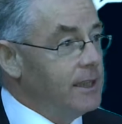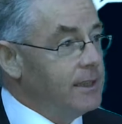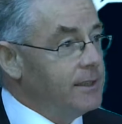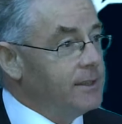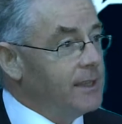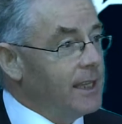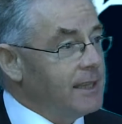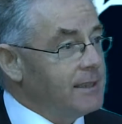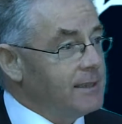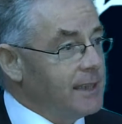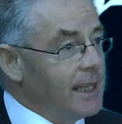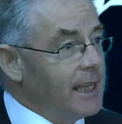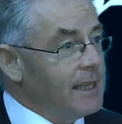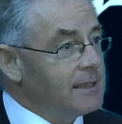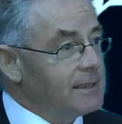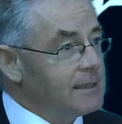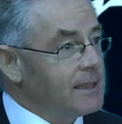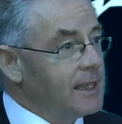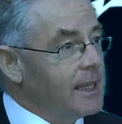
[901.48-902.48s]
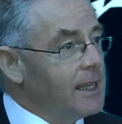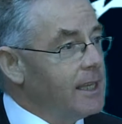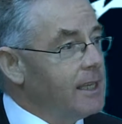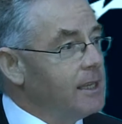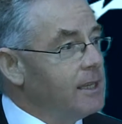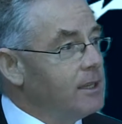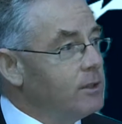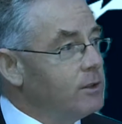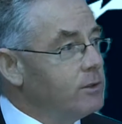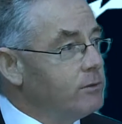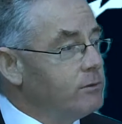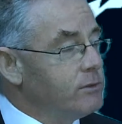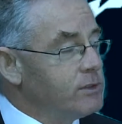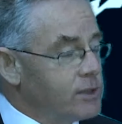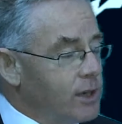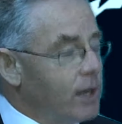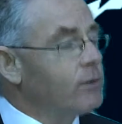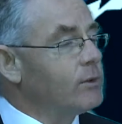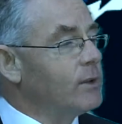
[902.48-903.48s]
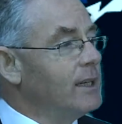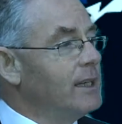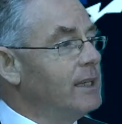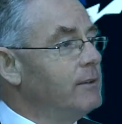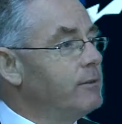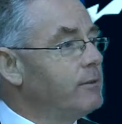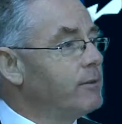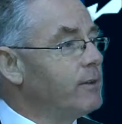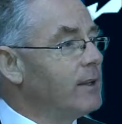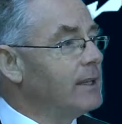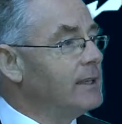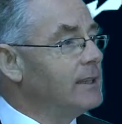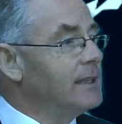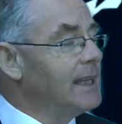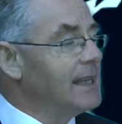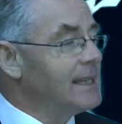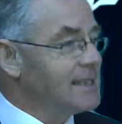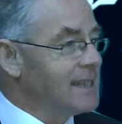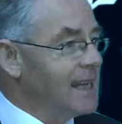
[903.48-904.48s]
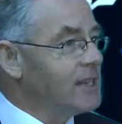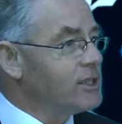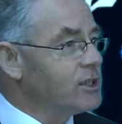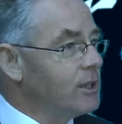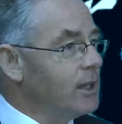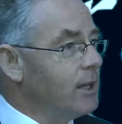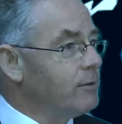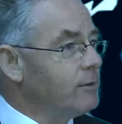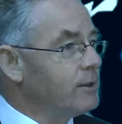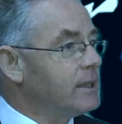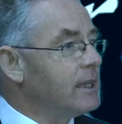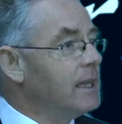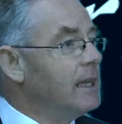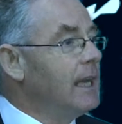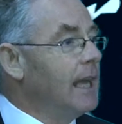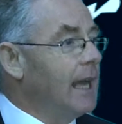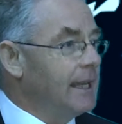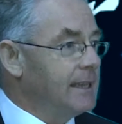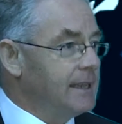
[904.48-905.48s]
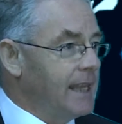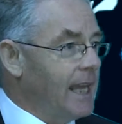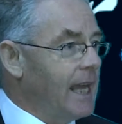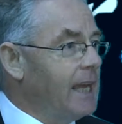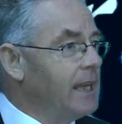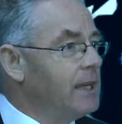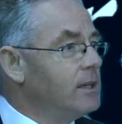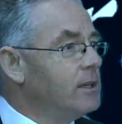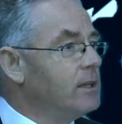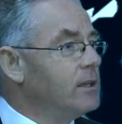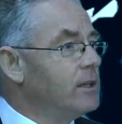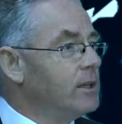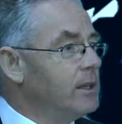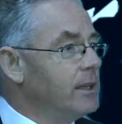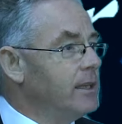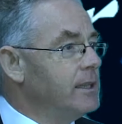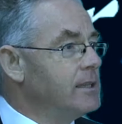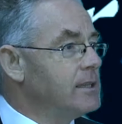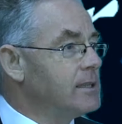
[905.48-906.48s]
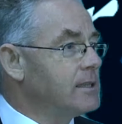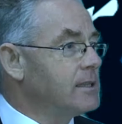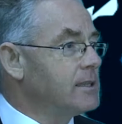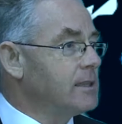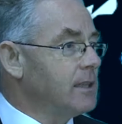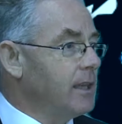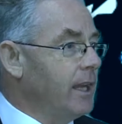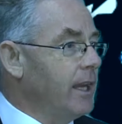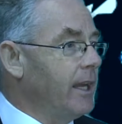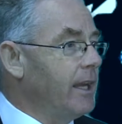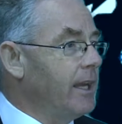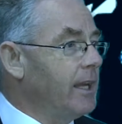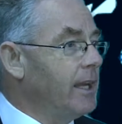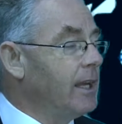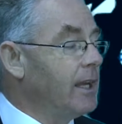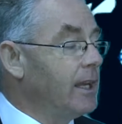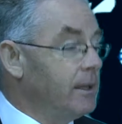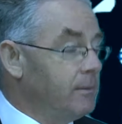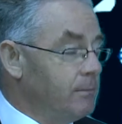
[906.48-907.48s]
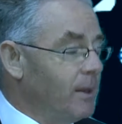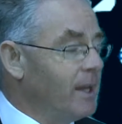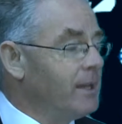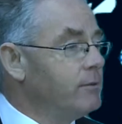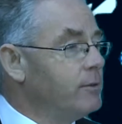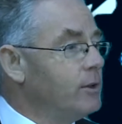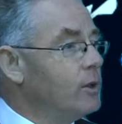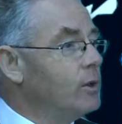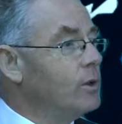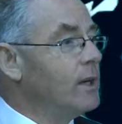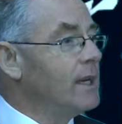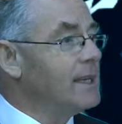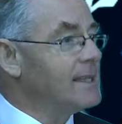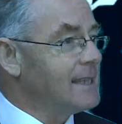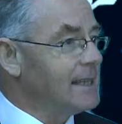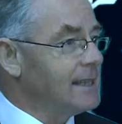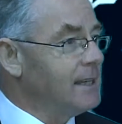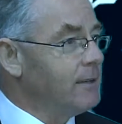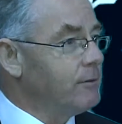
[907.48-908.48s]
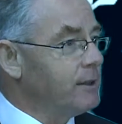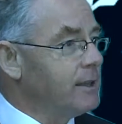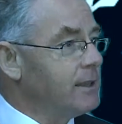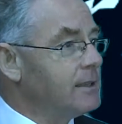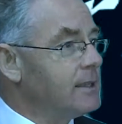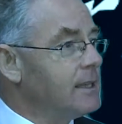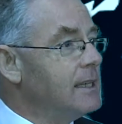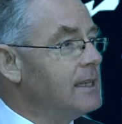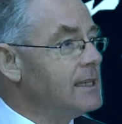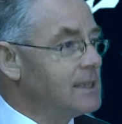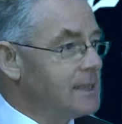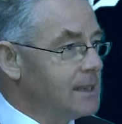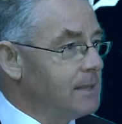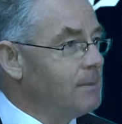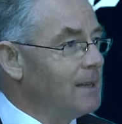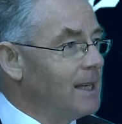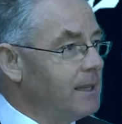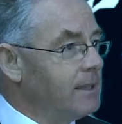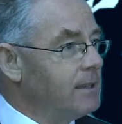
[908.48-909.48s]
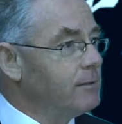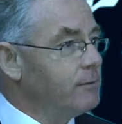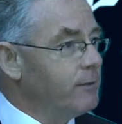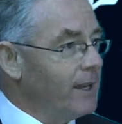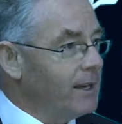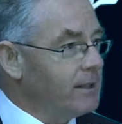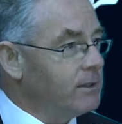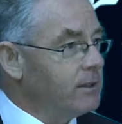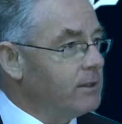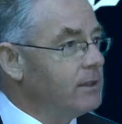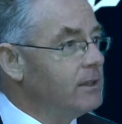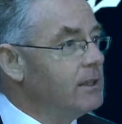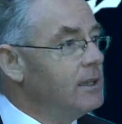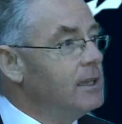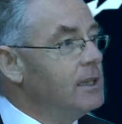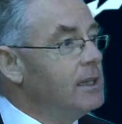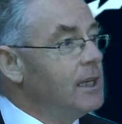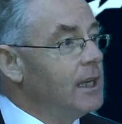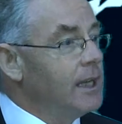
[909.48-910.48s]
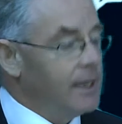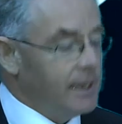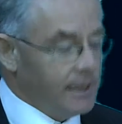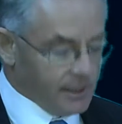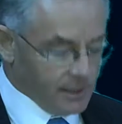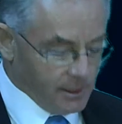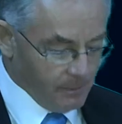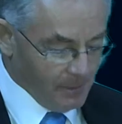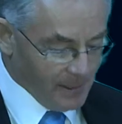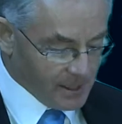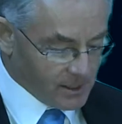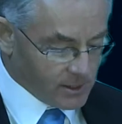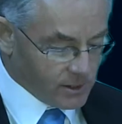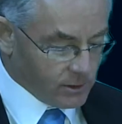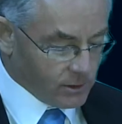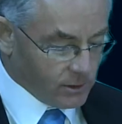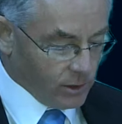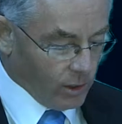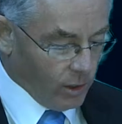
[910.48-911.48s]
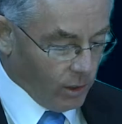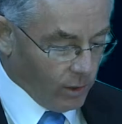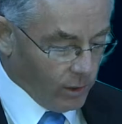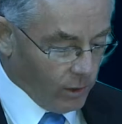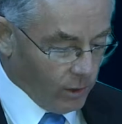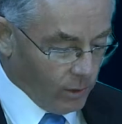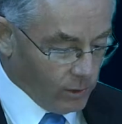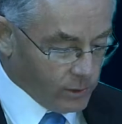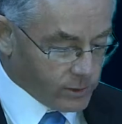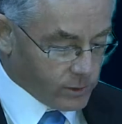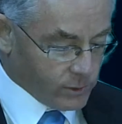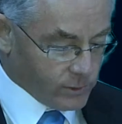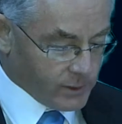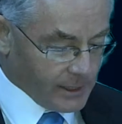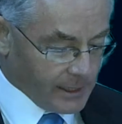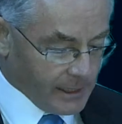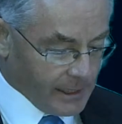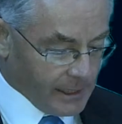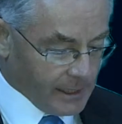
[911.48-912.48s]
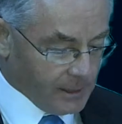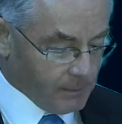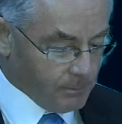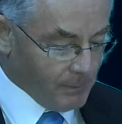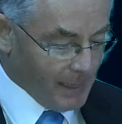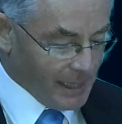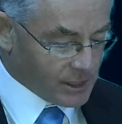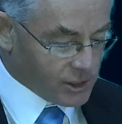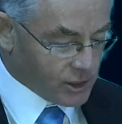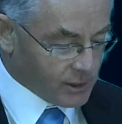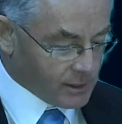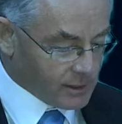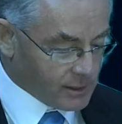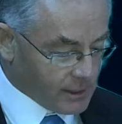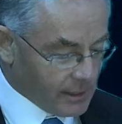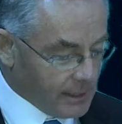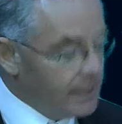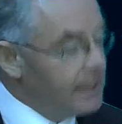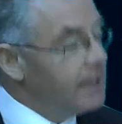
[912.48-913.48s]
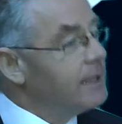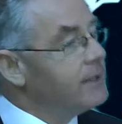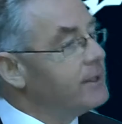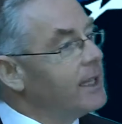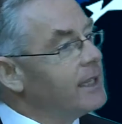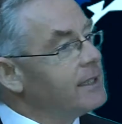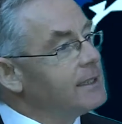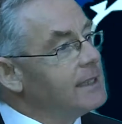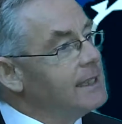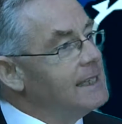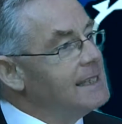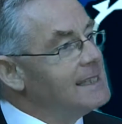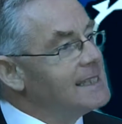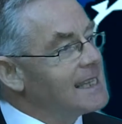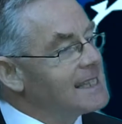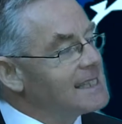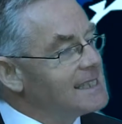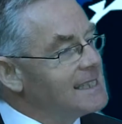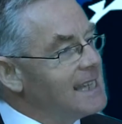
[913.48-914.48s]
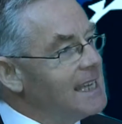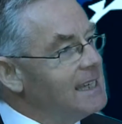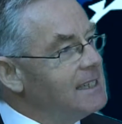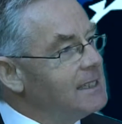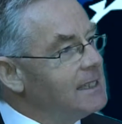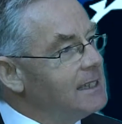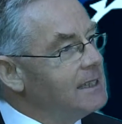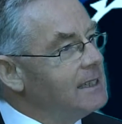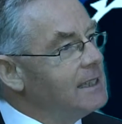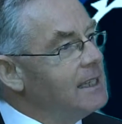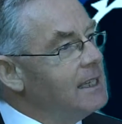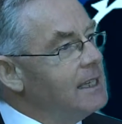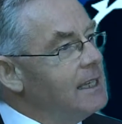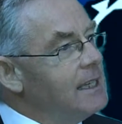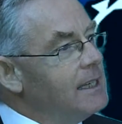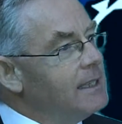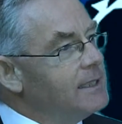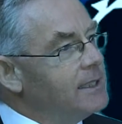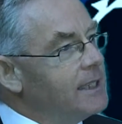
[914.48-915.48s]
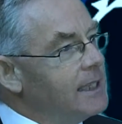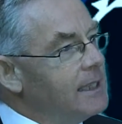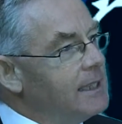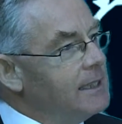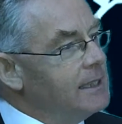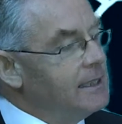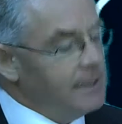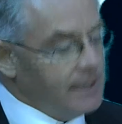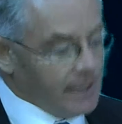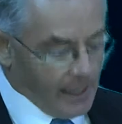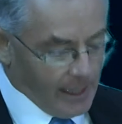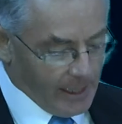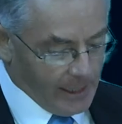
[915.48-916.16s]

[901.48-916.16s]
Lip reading: that stock relief, the extension of it, again is, in my view, a significant stimulating factor. The Minister also today mentioned that he's extending the